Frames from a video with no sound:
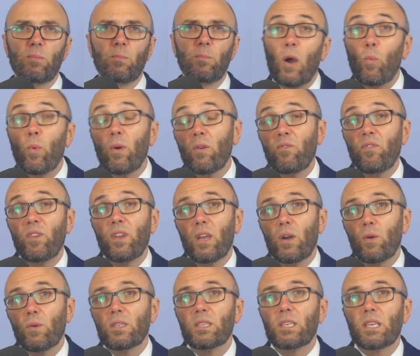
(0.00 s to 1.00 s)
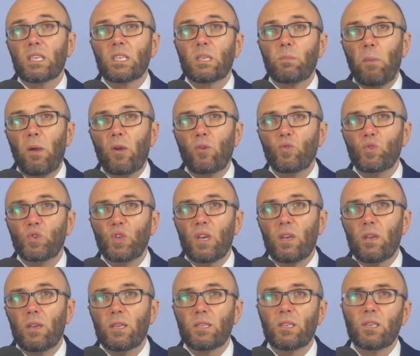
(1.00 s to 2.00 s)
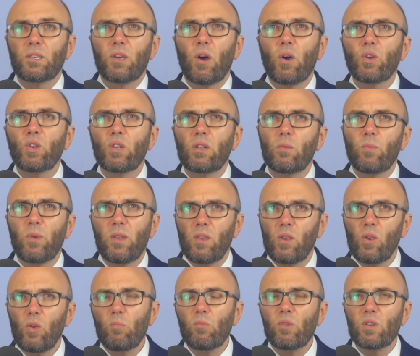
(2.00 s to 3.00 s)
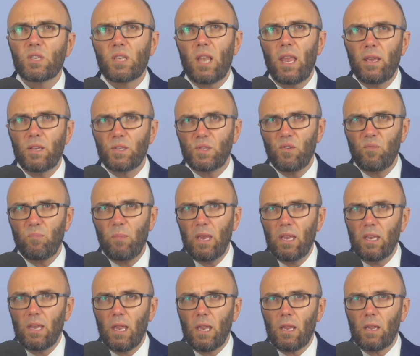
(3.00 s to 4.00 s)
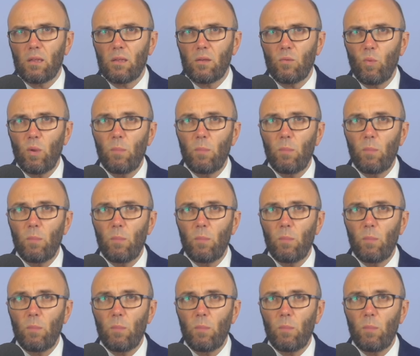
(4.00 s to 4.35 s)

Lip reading: Now, Wilfred Owen's Exposure is a title with numerous layers of meaning.